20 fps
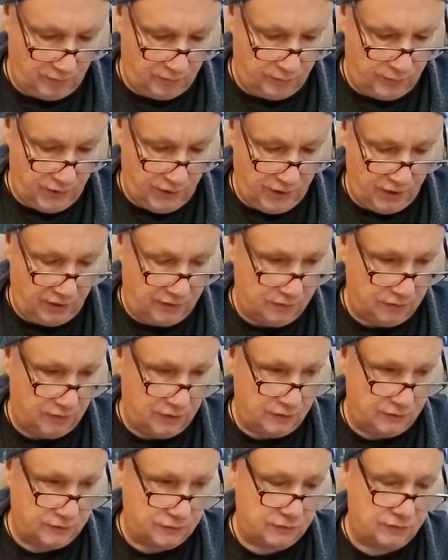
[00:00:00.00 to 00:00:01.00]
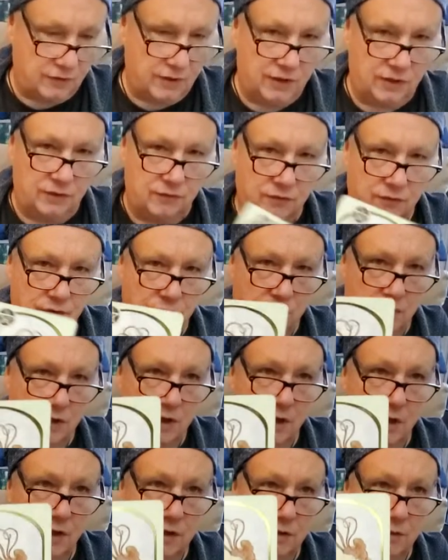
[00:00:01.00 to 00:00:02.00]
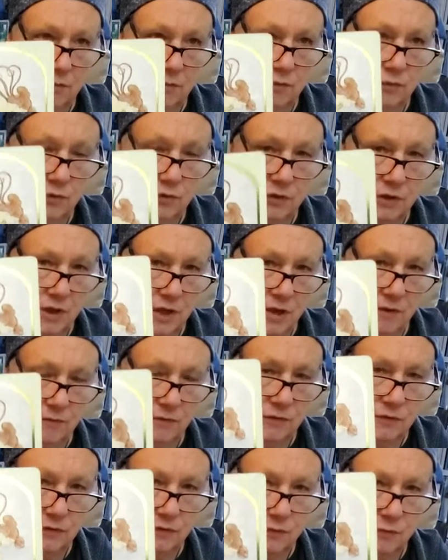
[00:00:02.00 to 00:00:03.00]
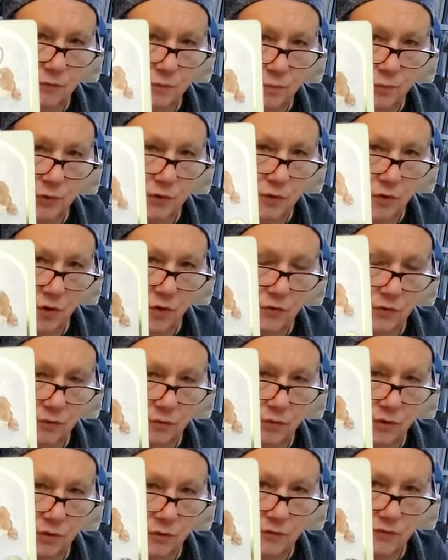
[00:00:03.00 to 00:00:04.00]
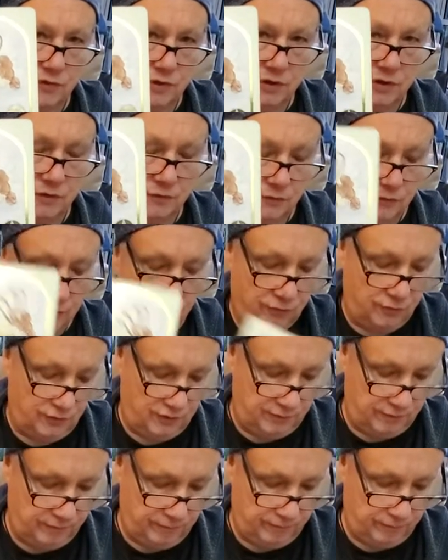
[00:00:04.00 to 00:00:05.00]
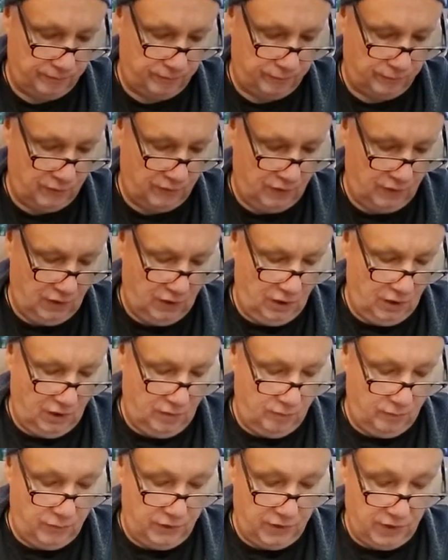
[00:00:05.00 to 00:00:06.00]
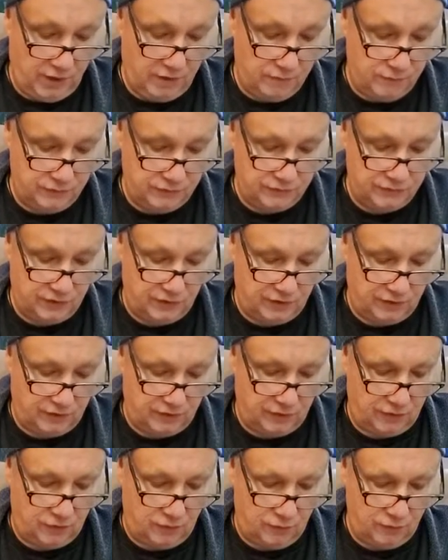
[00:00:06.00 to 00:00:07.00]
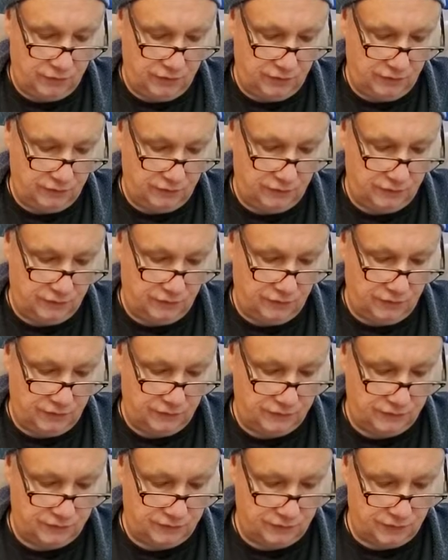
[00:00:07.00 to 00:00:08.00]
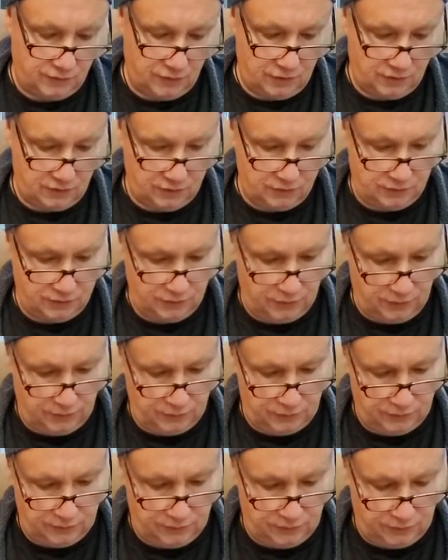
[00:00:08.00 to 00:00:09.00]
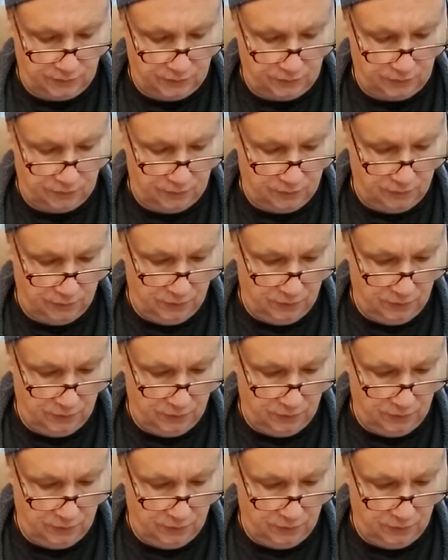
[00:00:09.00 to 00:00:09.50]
But it's like you're kind of really having to put all your energy into it. But I would say that going into this eclipse here